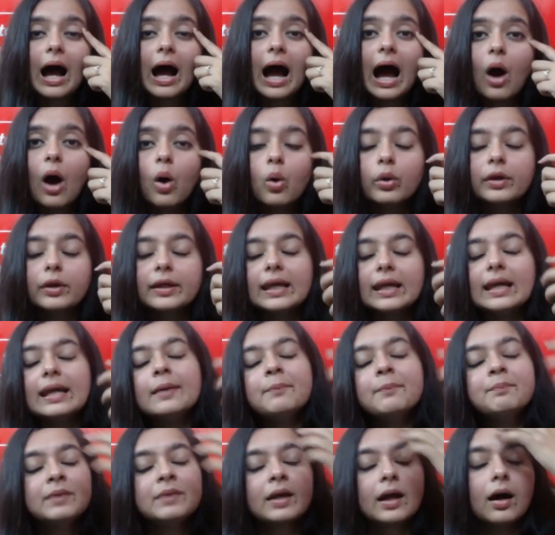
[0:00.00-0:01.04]
how
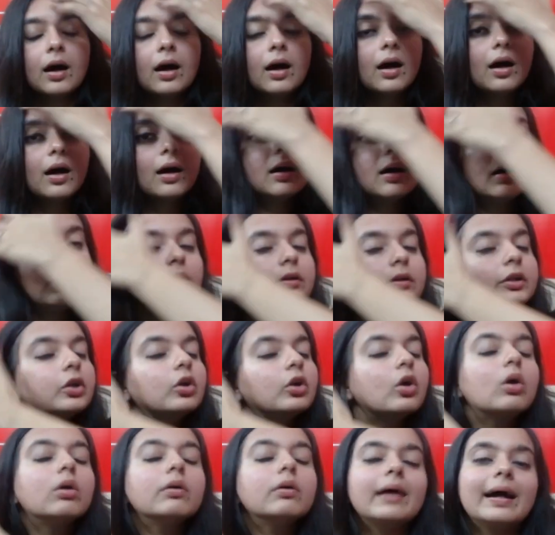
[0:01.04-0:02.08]
he,
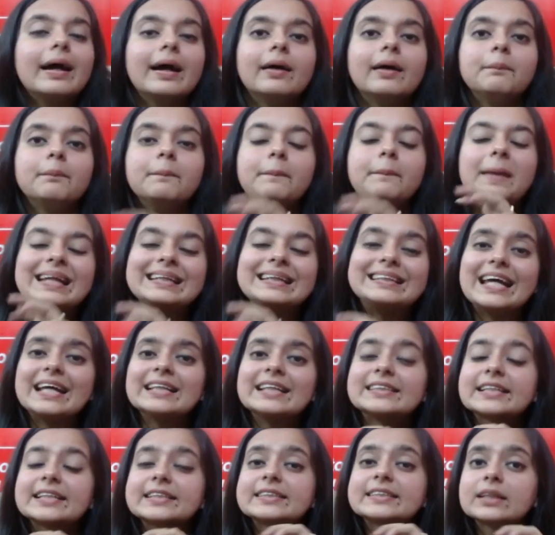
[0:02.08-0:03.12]

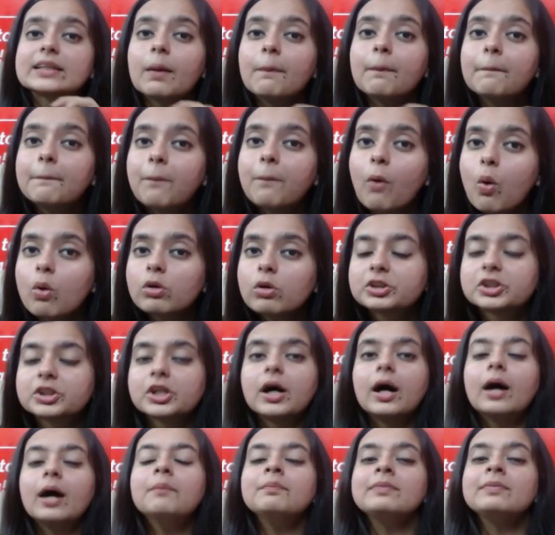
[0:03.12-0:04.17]
maintains his
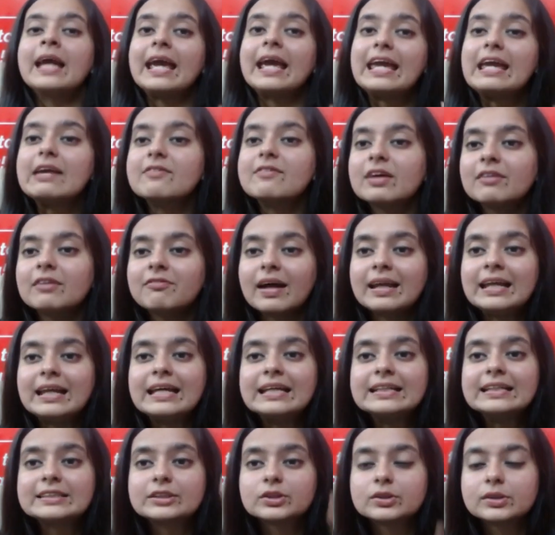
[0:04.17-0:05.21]
composure even when
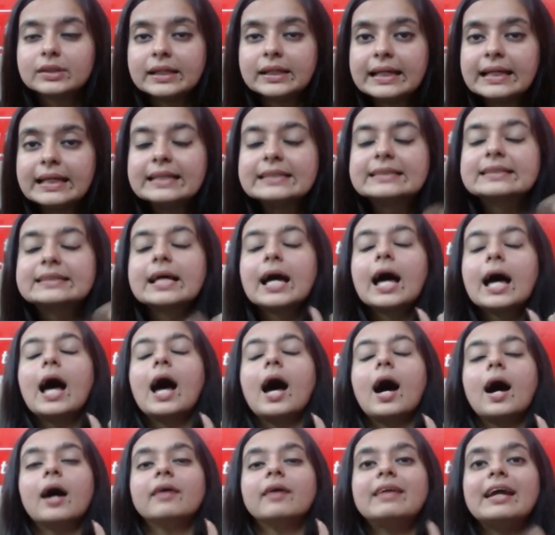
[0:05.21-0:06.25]
he sees
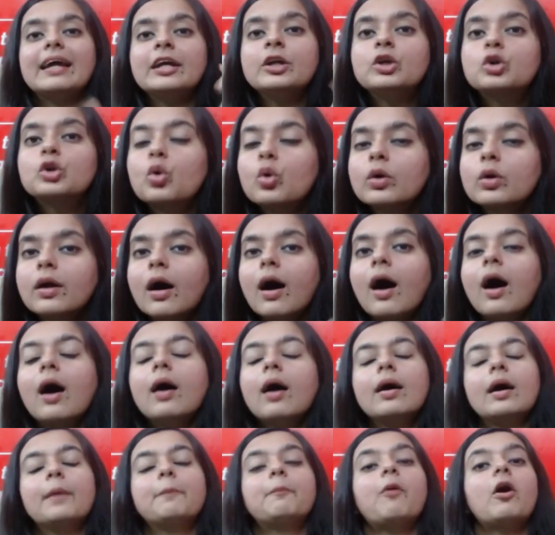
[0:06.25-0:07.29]
the intruder
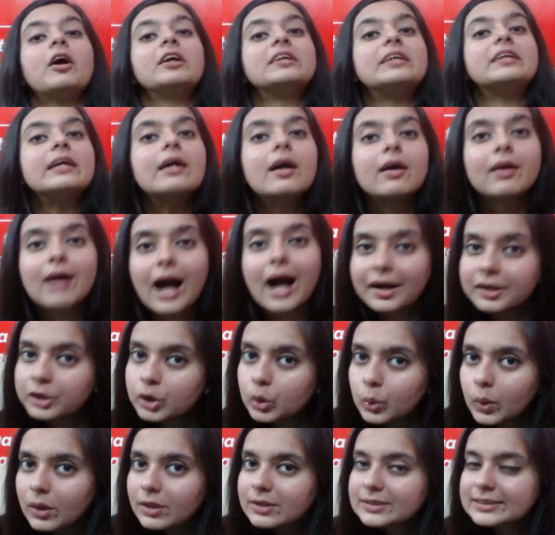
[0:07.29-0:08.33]
pointing a gun
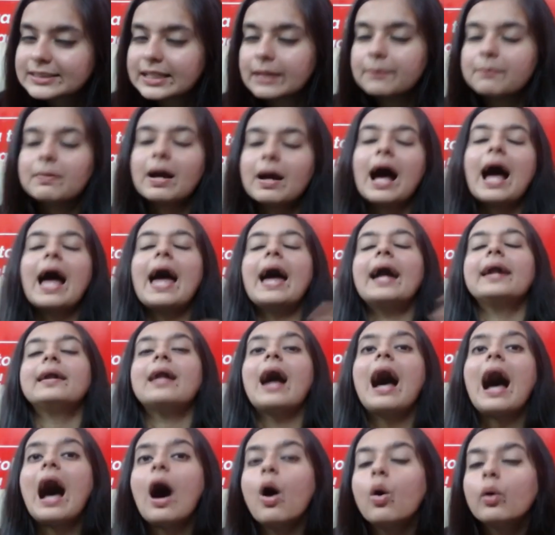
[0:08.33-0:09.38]
towards him, and
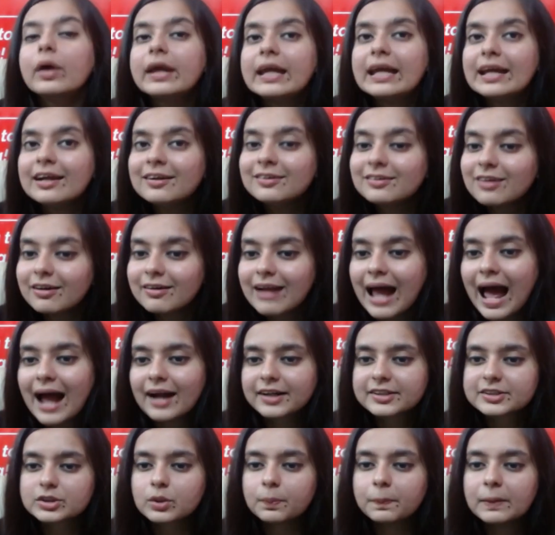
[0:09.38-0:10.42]
how he
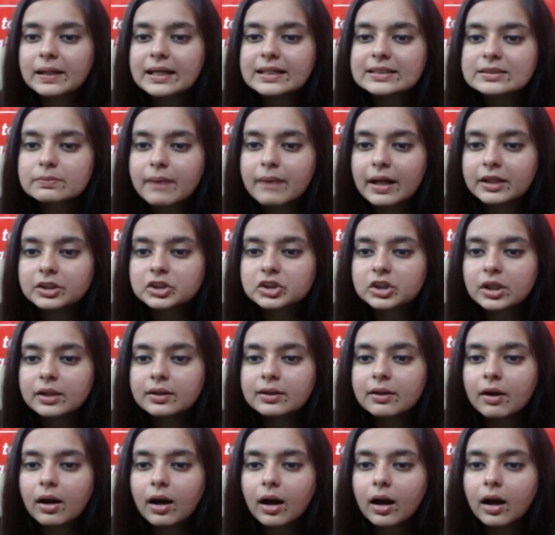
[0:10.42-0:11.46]
interacts. So please mention
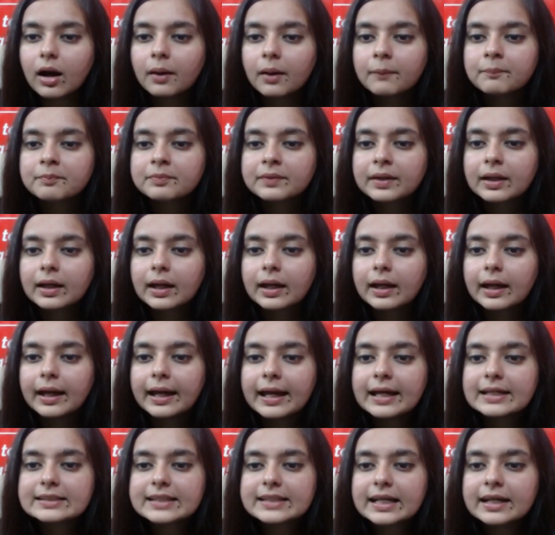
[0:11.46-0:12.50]

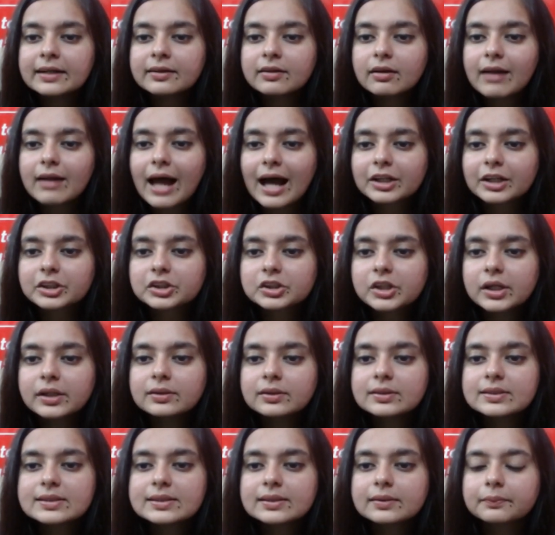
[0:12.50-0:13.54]
his
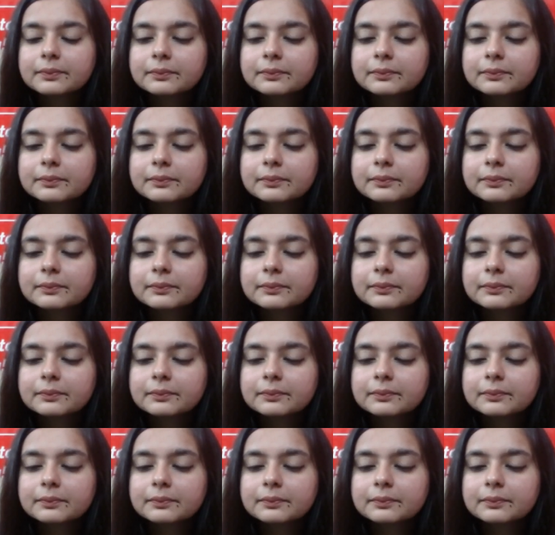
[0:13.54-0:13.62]
interaction